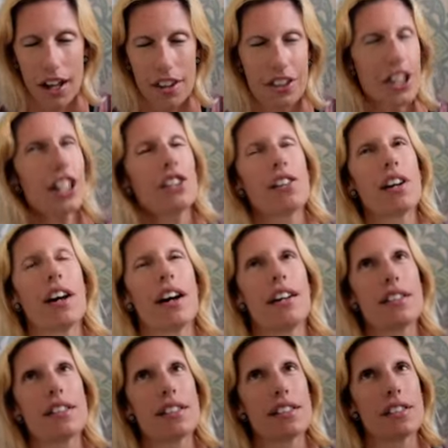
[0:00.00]
Thank you
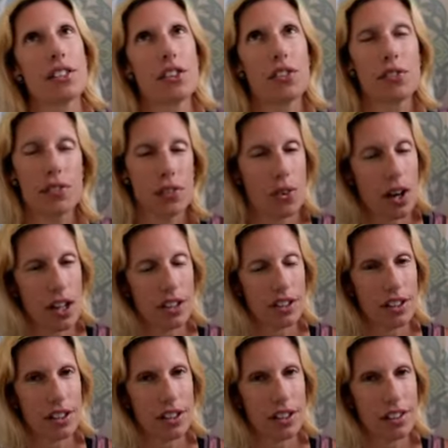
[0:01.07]
guys still for
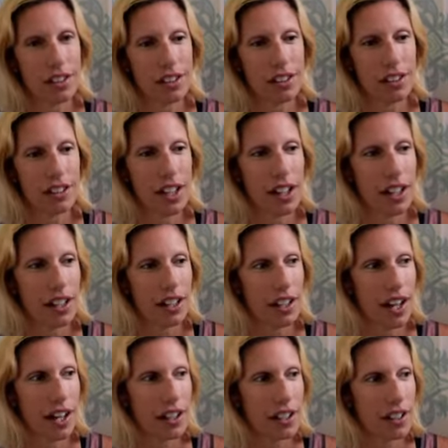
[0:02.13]
watching. Like,
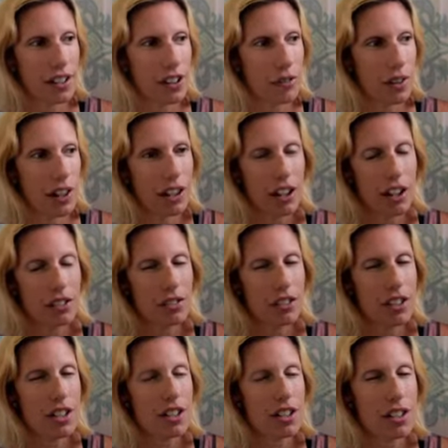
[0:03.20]
I know I've been gone for
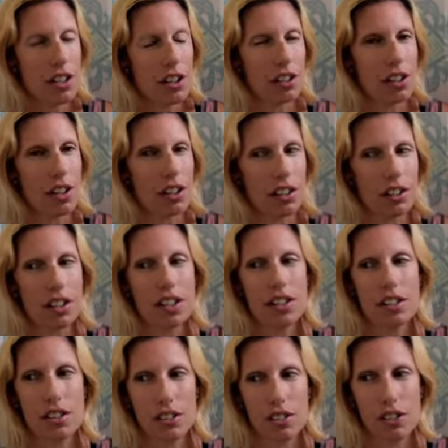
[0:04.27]
so long, like
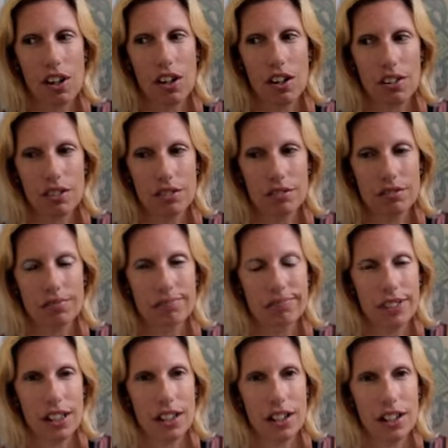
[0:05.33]
too long,
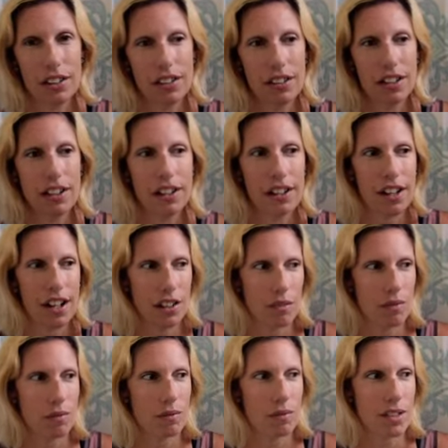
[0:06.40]
you know, and
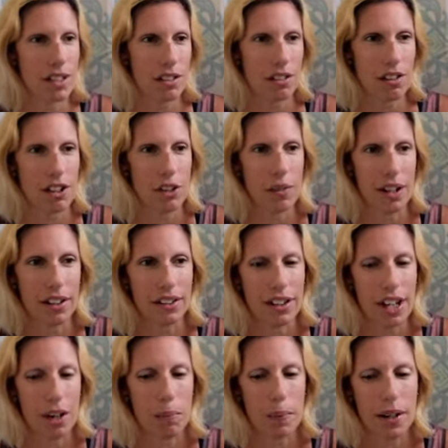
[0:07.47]
I'm sorry about
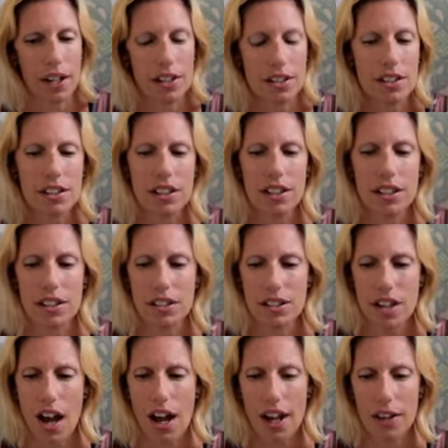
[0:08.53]
that, but I just needed the
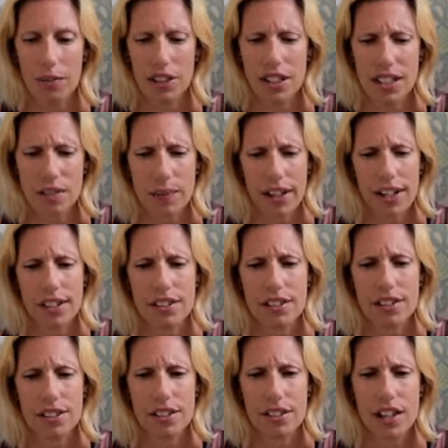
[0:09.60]
time and the space
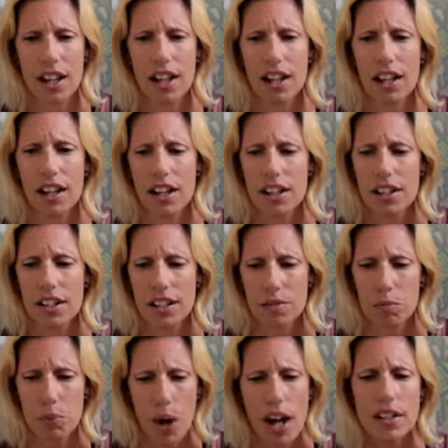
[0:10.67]
to just
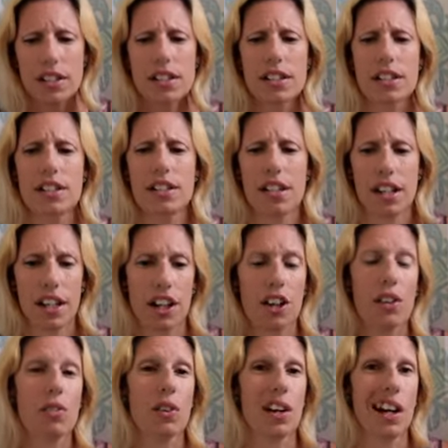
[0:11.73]
process and take care
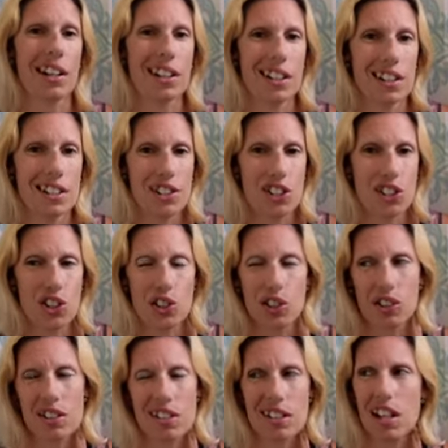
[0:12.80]
of what I needed to do,
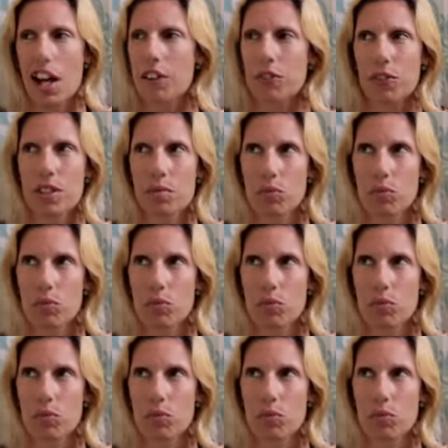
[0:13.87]
because life was